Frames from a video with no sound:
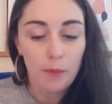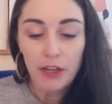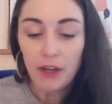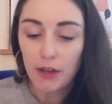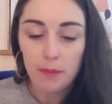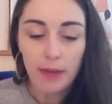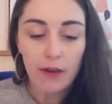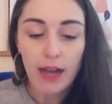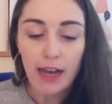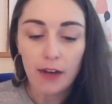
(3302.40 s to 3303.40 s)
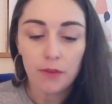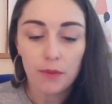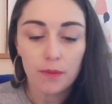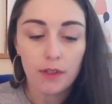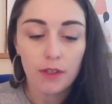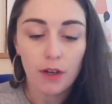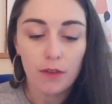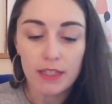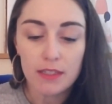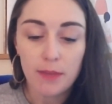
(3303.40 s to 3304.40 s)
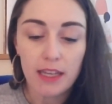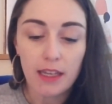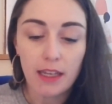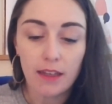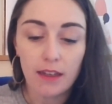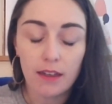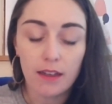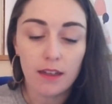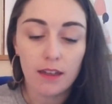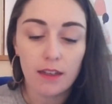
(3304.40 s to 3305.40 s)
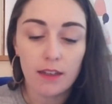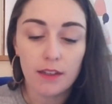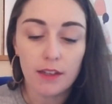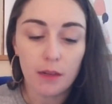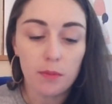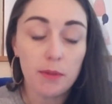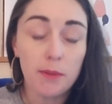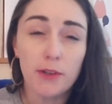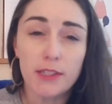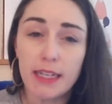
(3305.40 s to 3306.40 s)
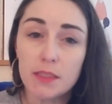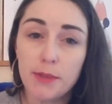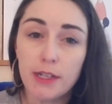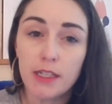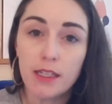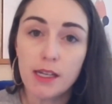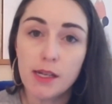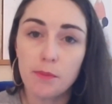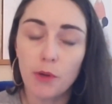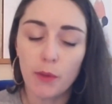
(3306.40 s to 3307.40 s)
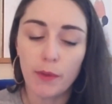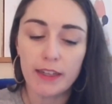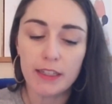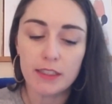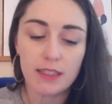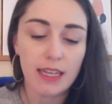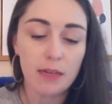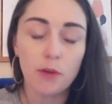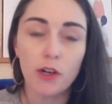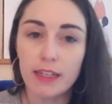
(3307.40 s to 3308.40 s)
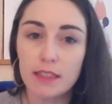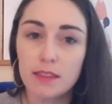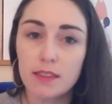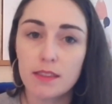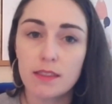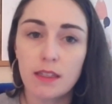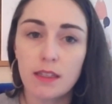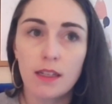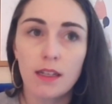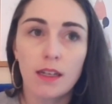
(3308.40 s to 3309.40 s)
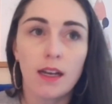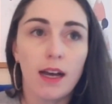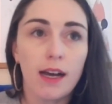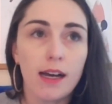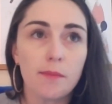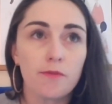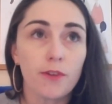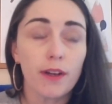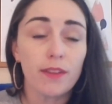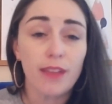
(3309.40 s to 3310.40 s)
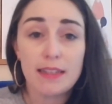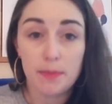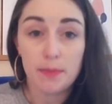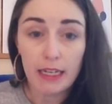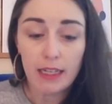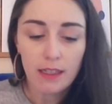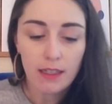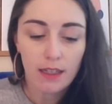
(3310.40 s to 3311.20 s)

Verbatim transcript: we heard about how COVID is making young people more desperate, more willing to take more risks um, for less money.